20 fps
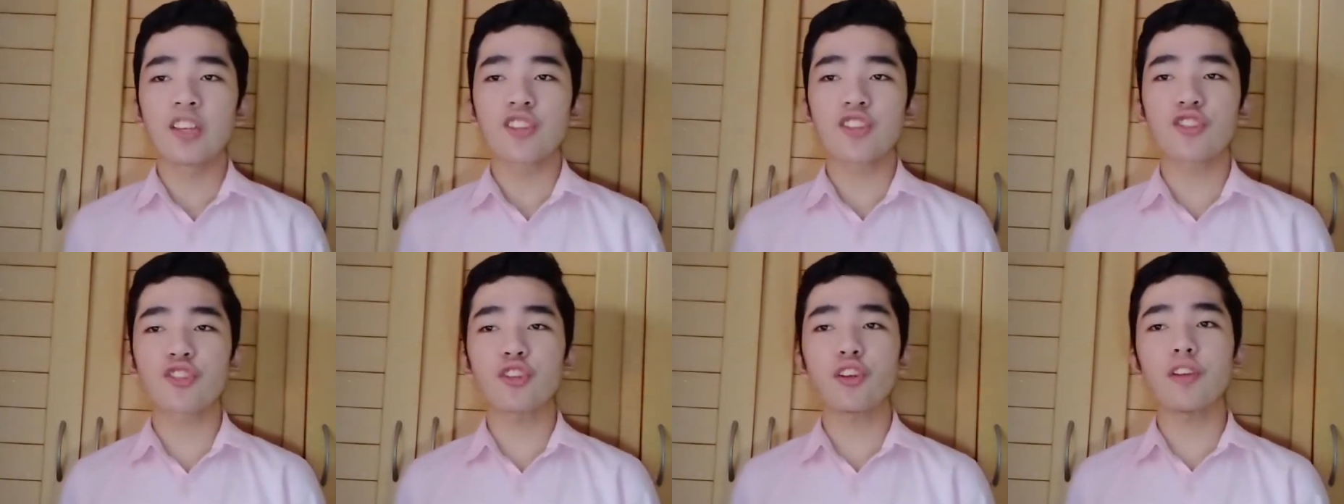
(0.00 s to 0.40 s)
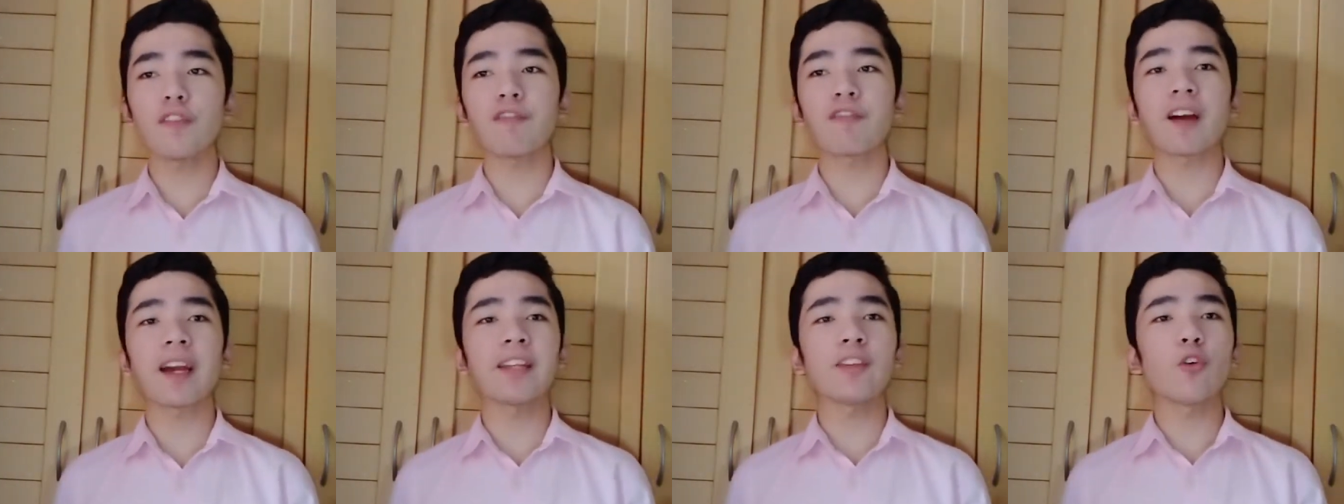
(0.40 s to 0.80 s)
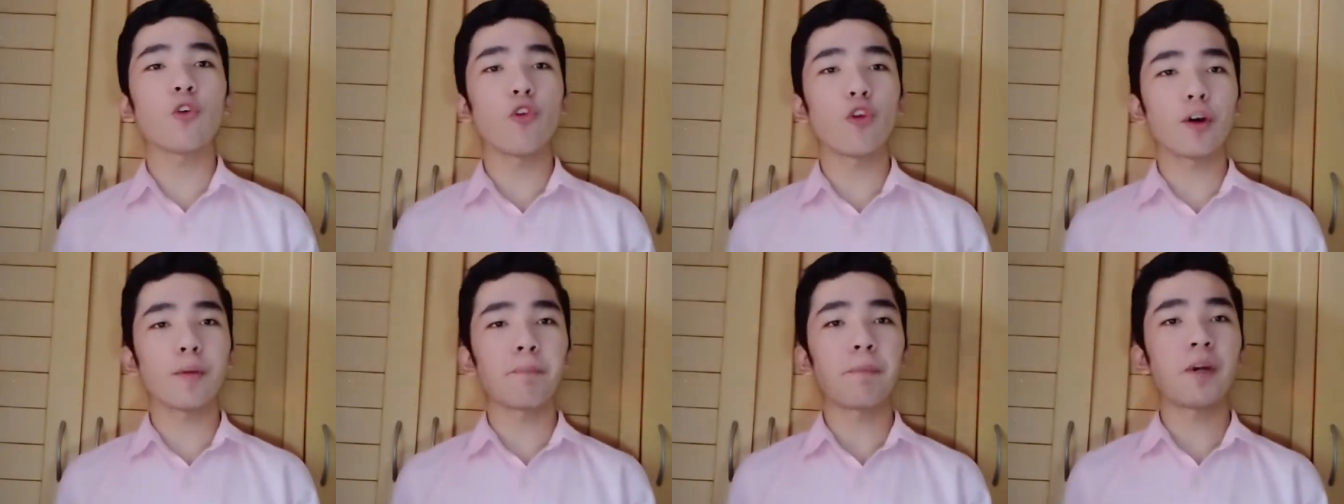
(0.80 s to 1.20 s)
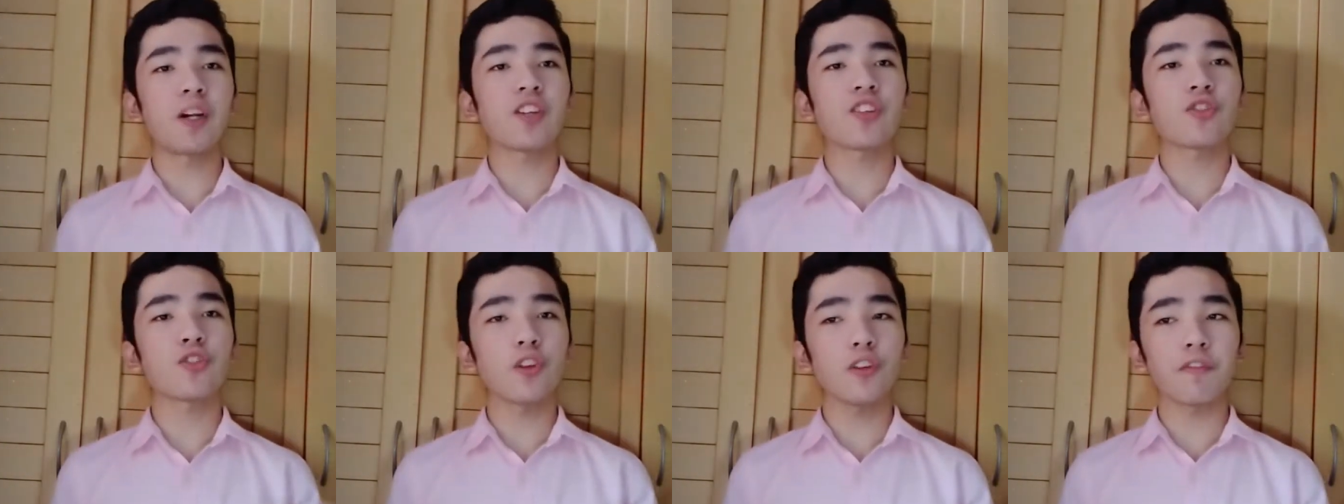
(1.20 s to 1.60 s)
sulfite or
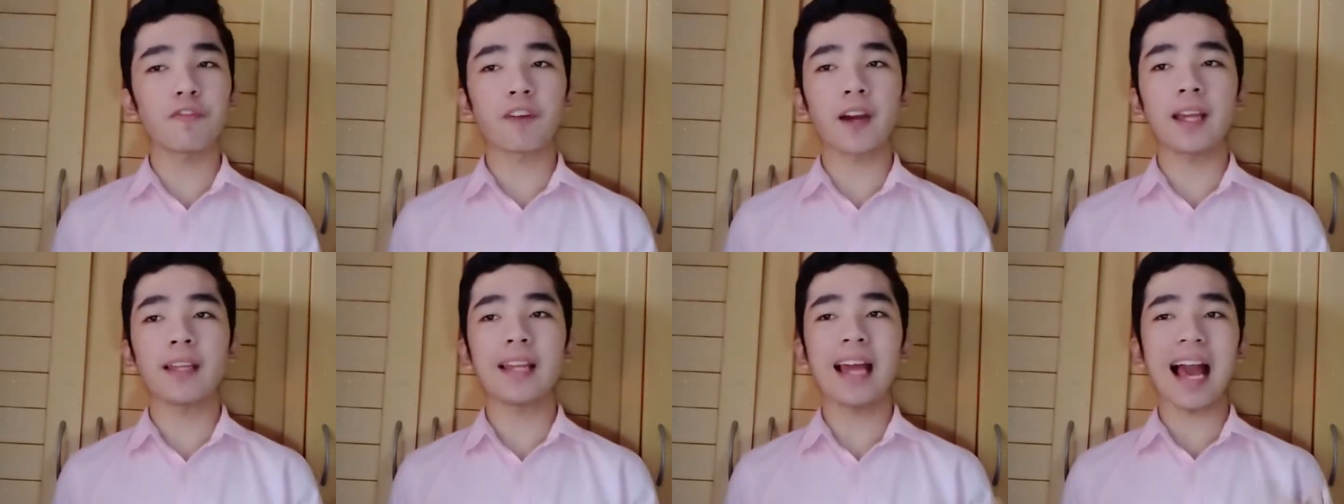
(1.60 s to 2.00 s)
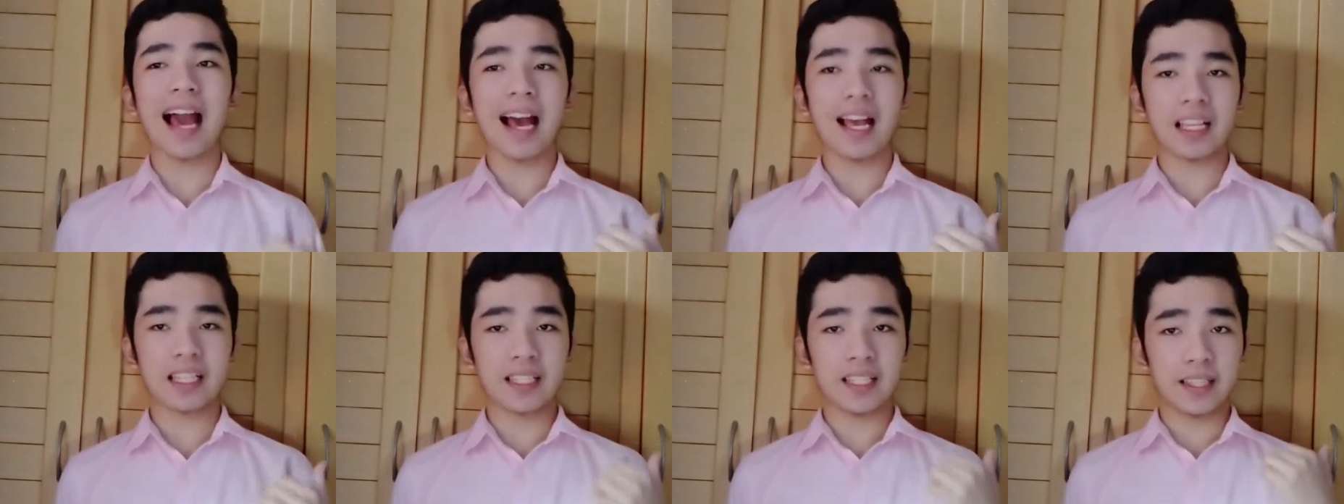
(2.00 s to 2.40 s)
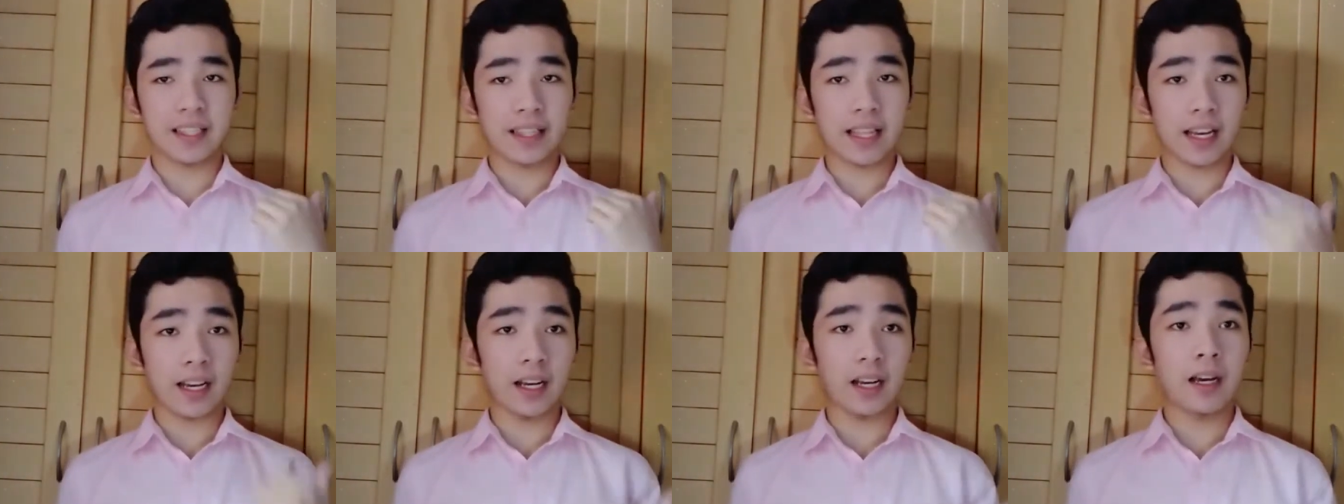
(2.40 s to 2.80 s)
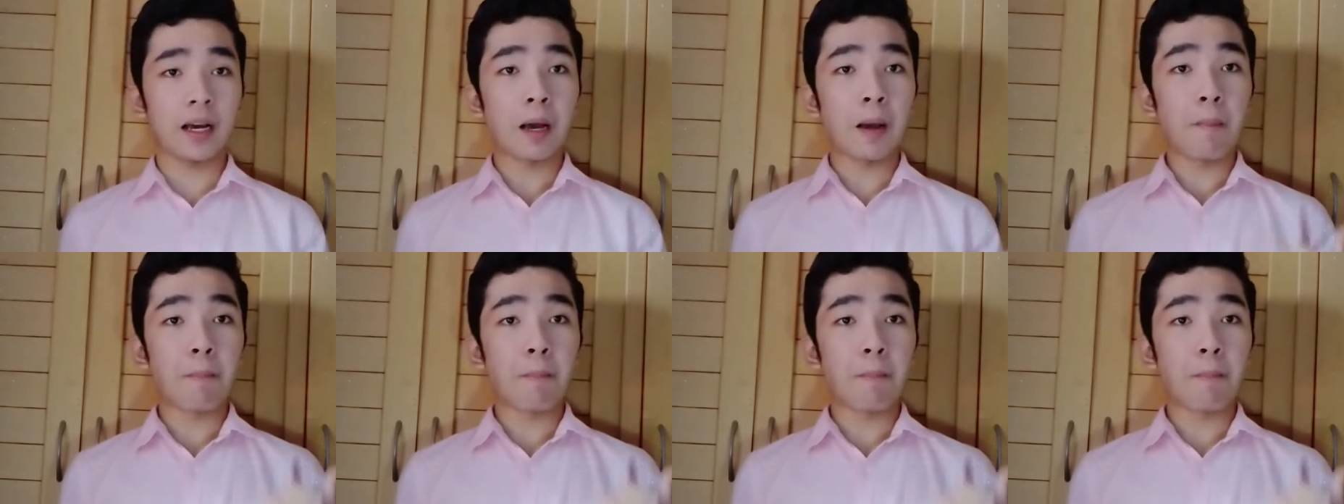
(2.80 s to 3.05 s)
persulfide as the